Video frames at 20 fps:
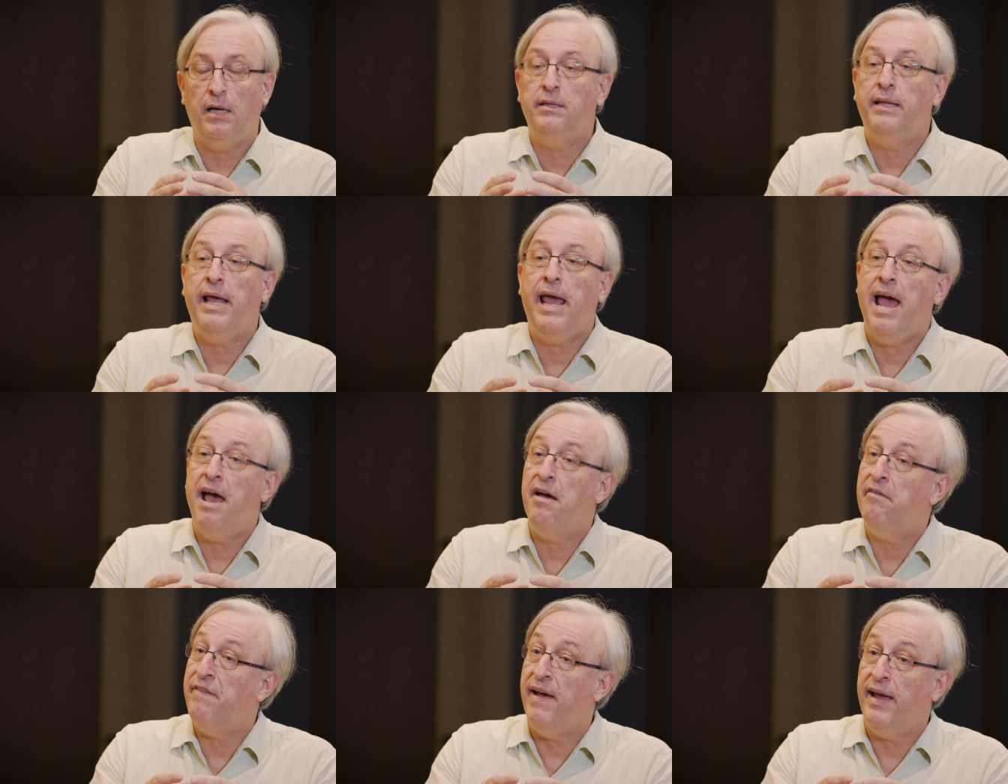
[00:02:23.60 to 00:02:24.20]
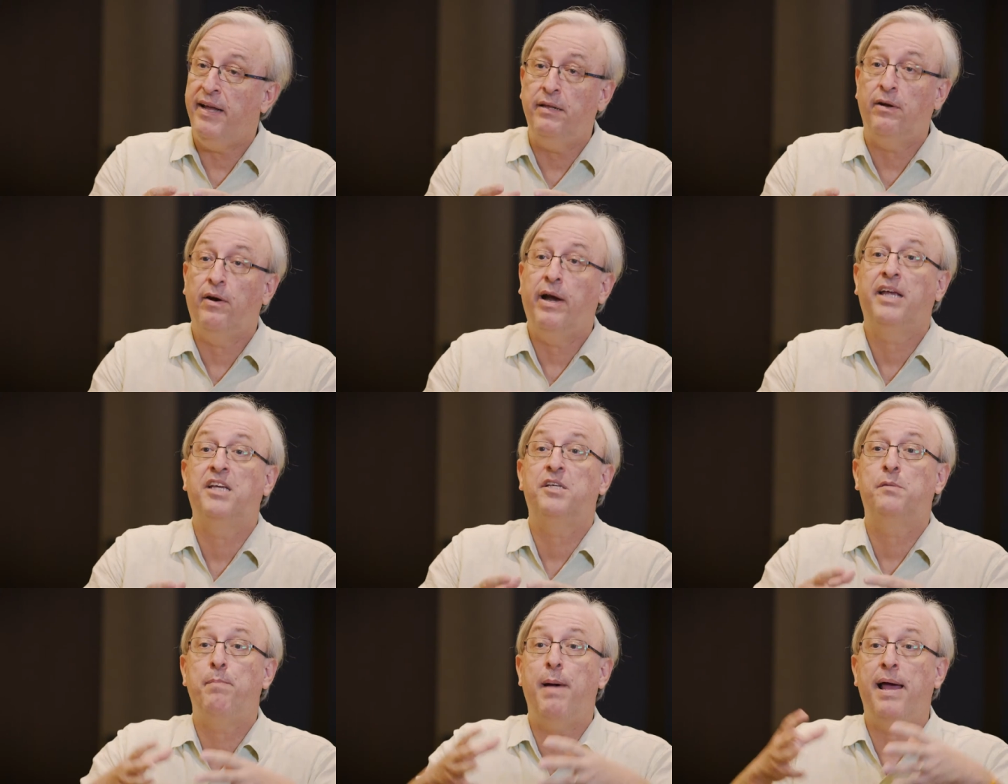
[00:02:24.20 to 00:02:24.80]
they have either
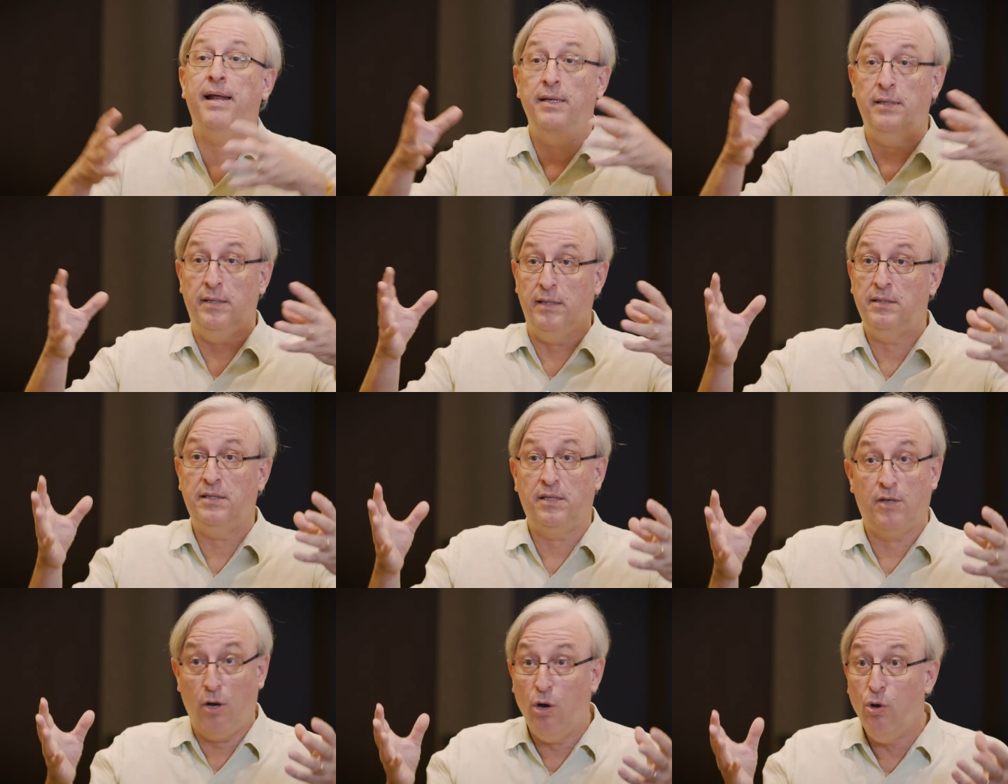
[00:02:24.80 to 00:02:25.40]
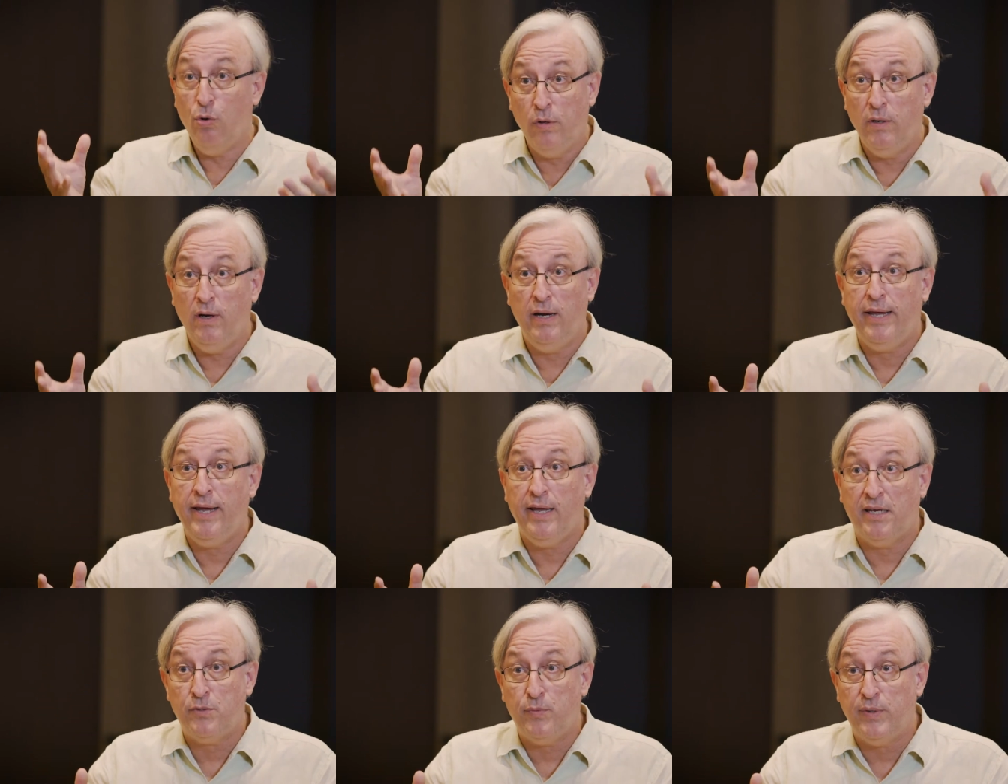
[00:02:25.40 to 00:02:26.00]
expanded
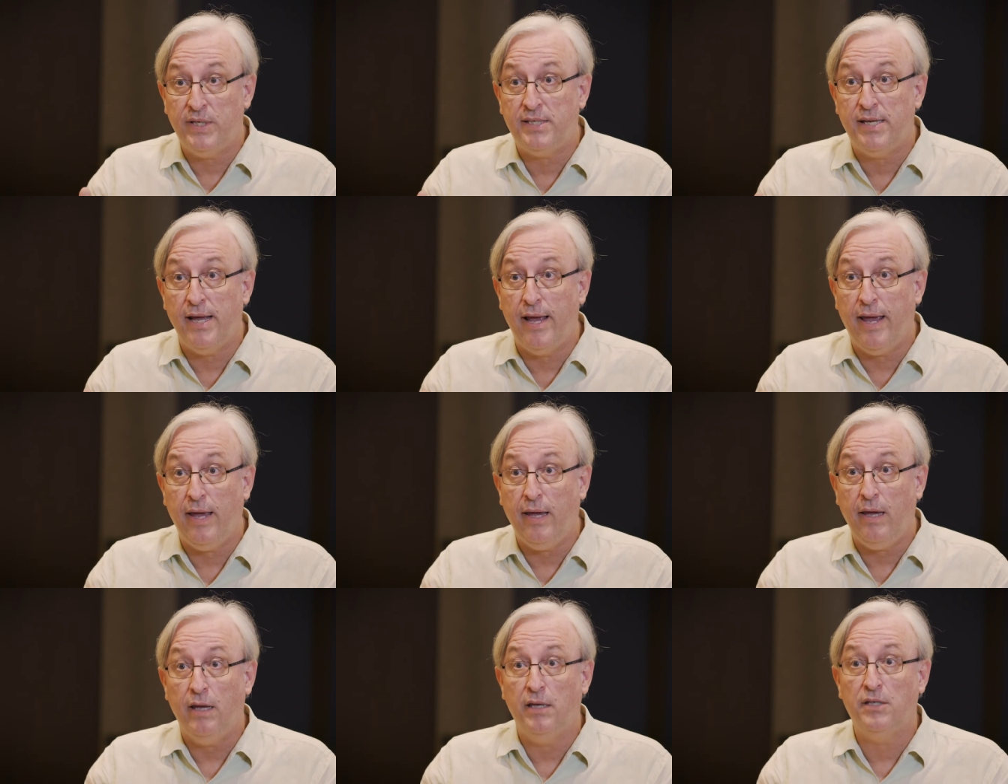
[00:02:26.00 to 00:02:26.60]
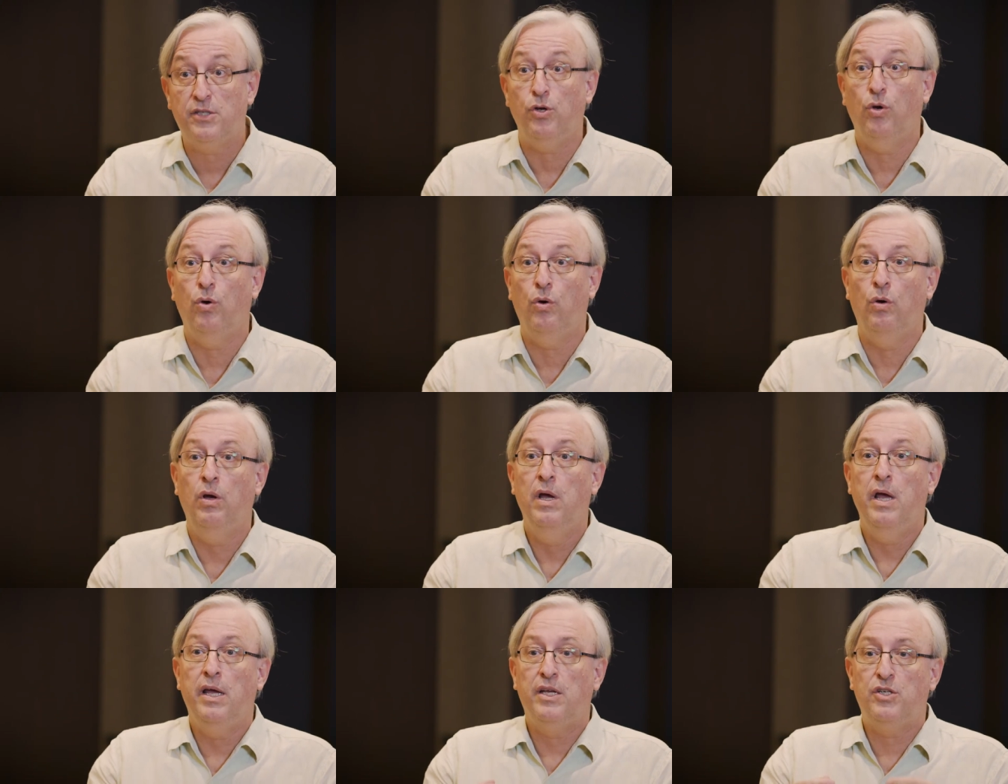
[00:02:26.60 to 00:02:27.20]
clonally, as we say,
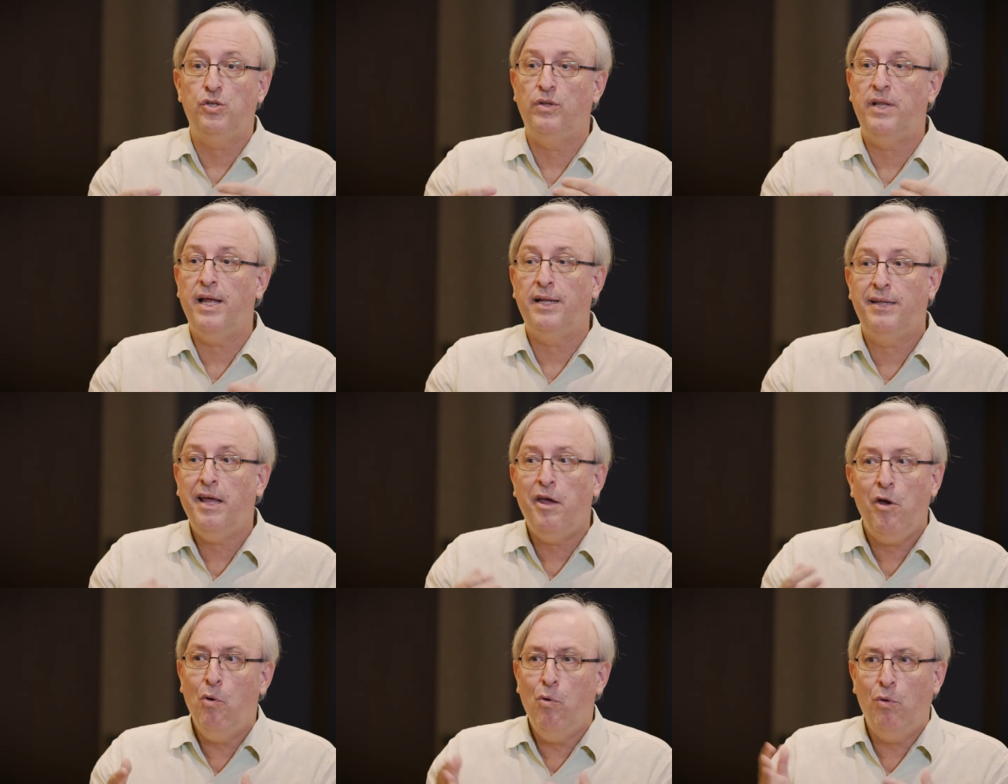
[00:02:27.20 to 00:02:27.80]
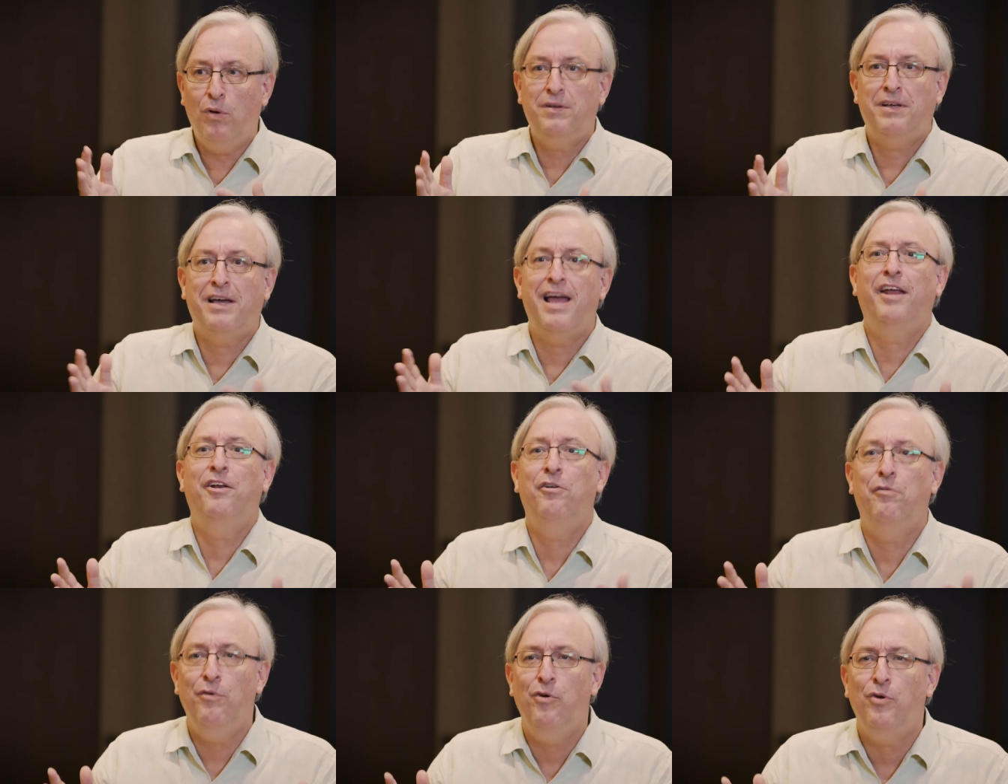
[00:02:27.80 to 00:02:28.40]
so that they all
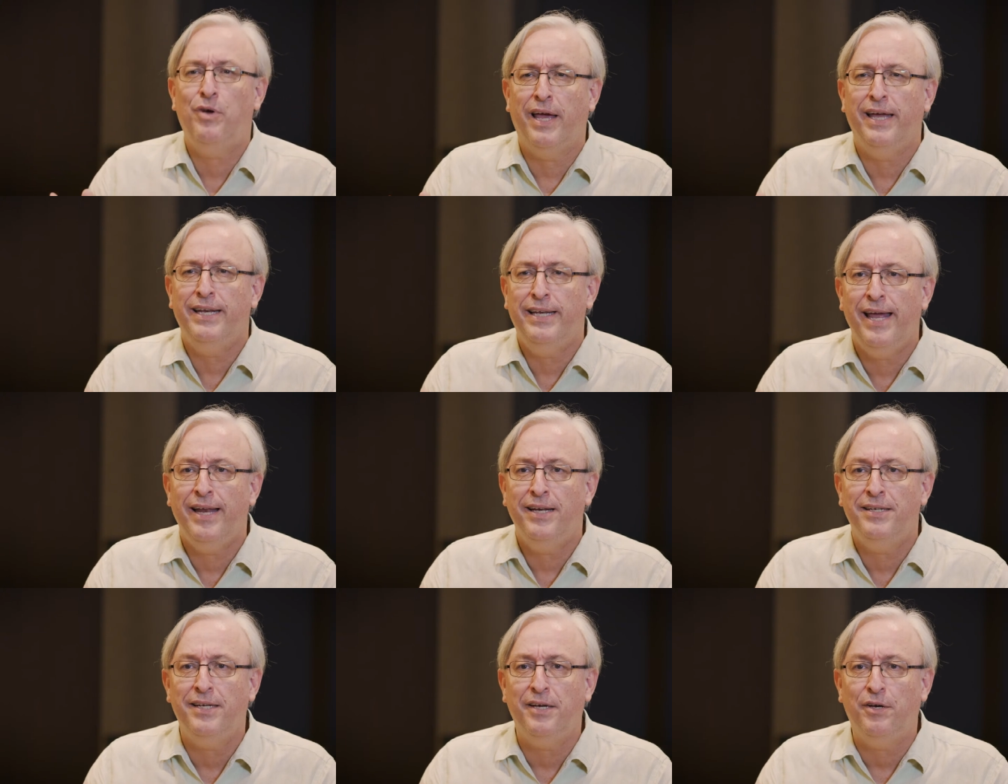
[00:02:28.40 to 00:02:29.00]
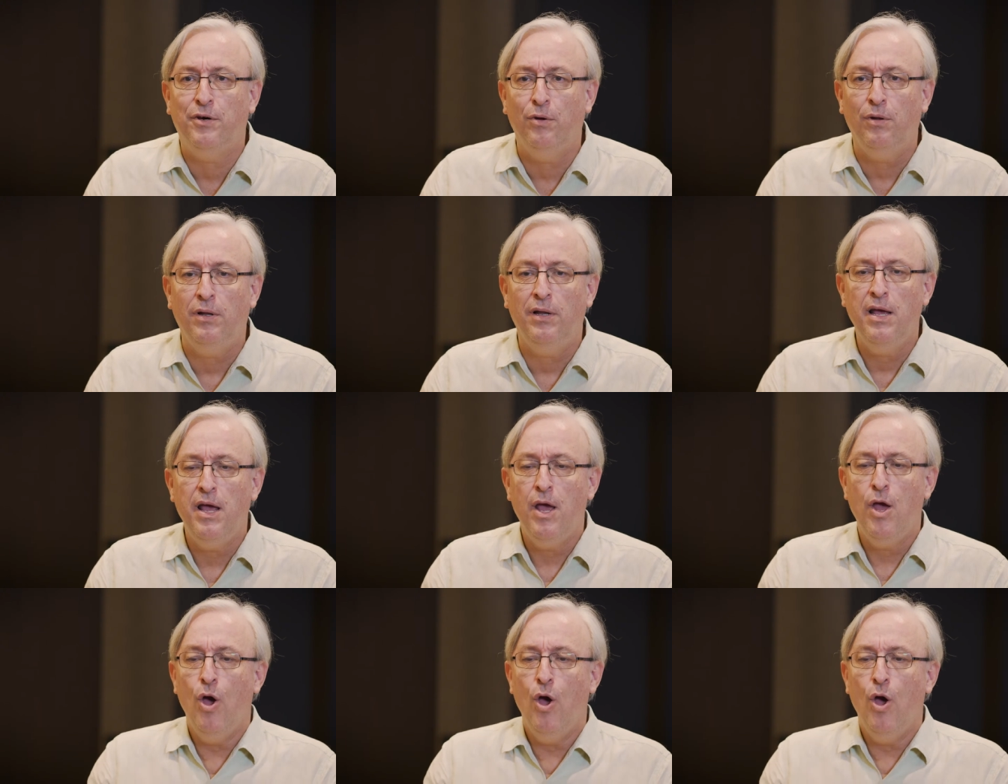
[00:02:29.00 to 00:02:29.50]
kind of look identical,